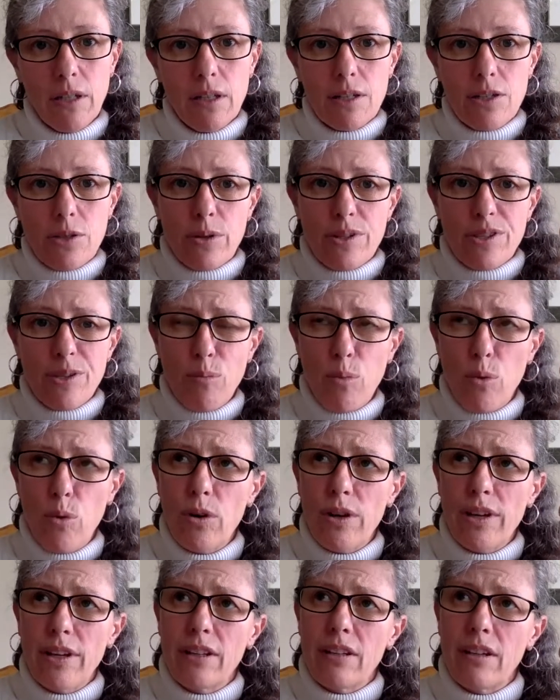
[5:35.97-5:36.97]
So at some
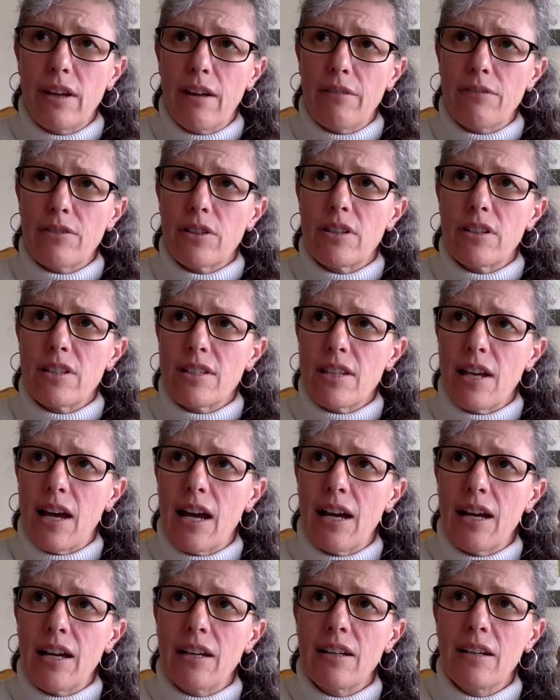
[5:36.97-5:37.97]
point you have to
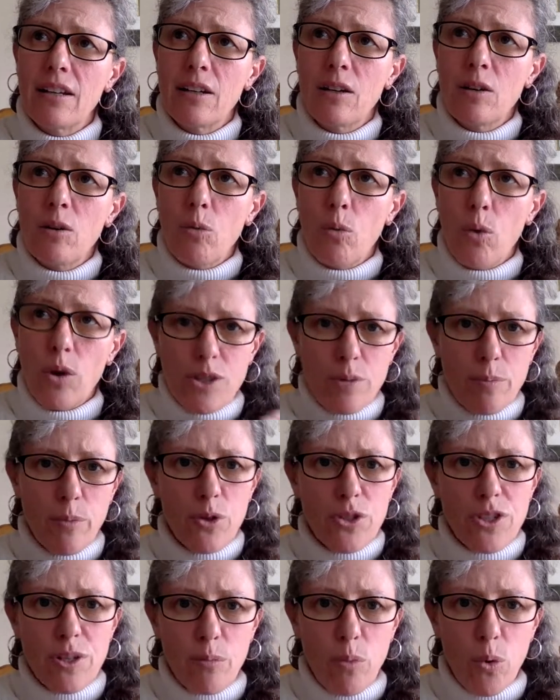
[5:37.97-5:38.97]
decide what's
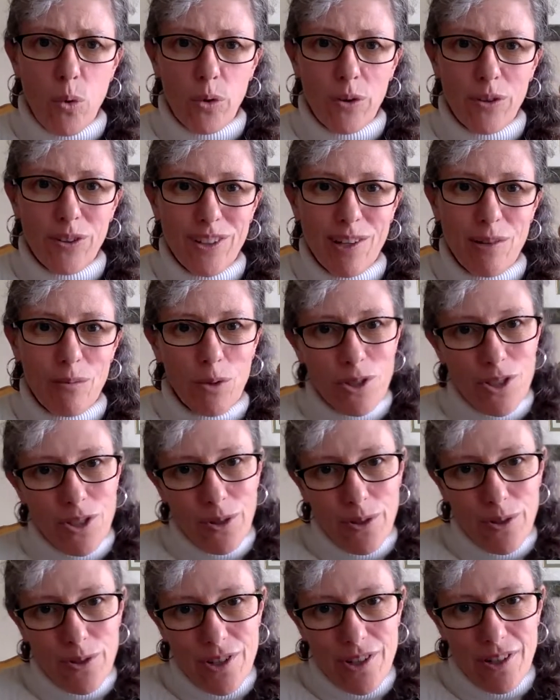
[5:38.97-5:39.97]
most important and what's
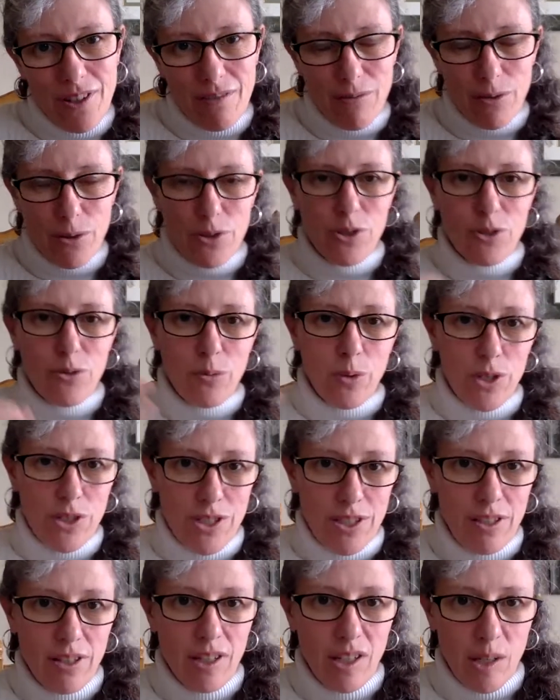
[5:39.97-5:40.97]
urgent versus
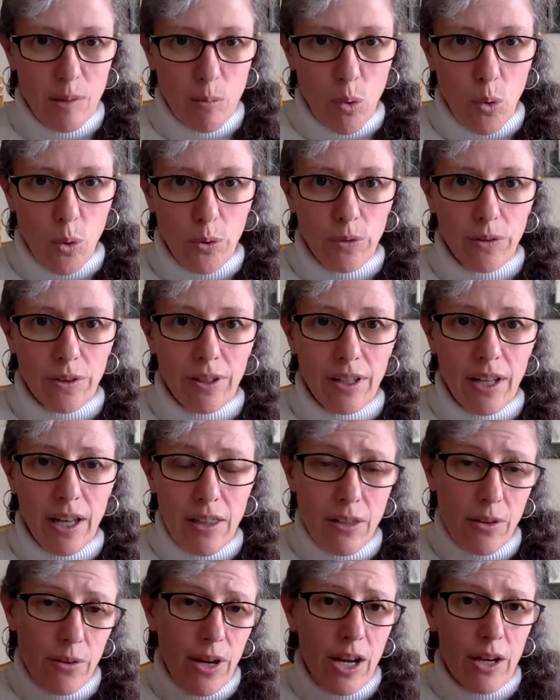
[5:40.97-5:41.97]
what's important. And
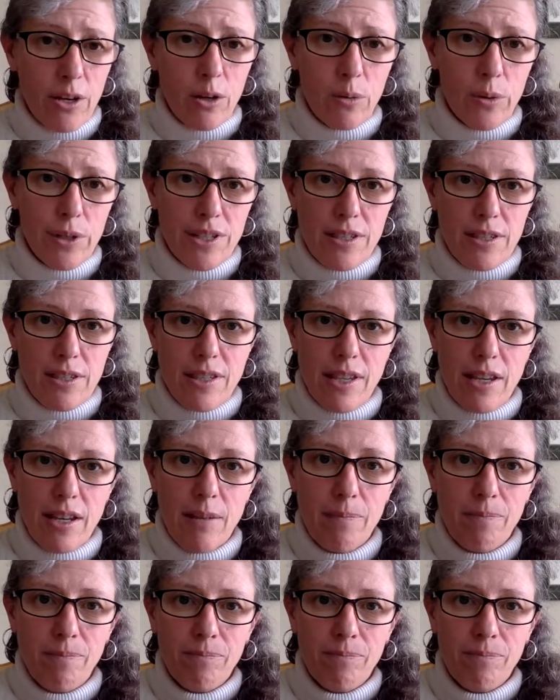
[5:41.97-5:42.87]
they're not always the same.